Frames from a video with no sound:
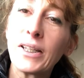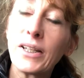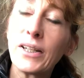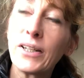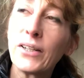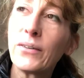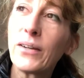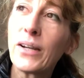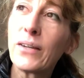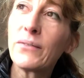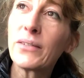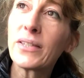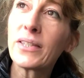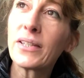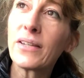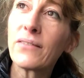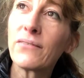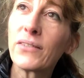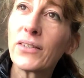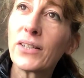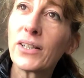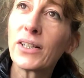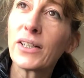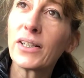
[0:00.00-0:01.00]
I was
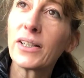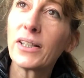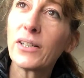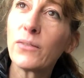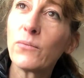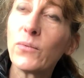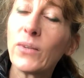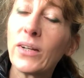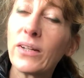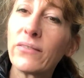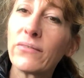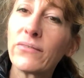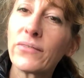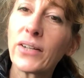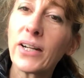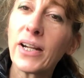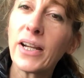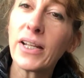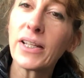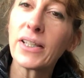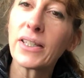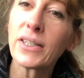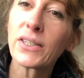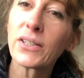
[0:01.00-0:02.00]
never one for
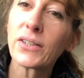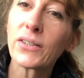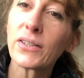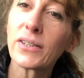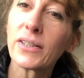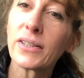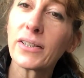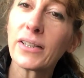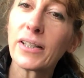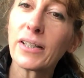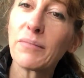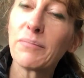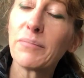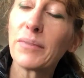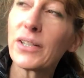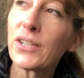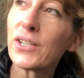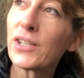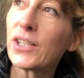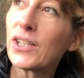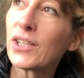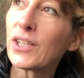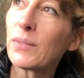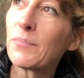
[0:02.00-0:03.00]
heights or like
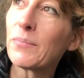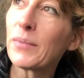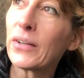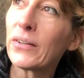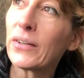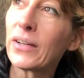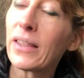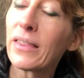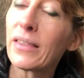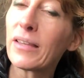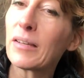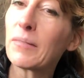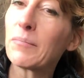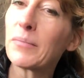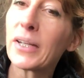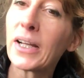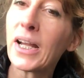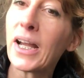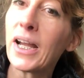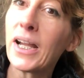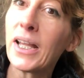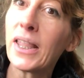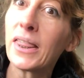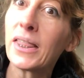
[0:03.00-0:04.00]
bungee jumping or anything, but
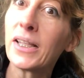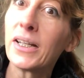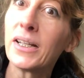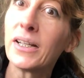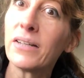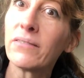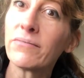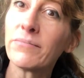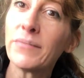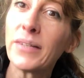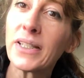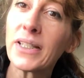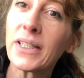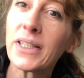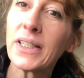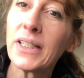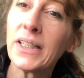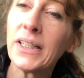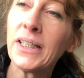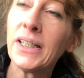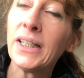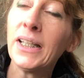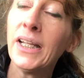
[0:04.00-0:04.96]
I love medicine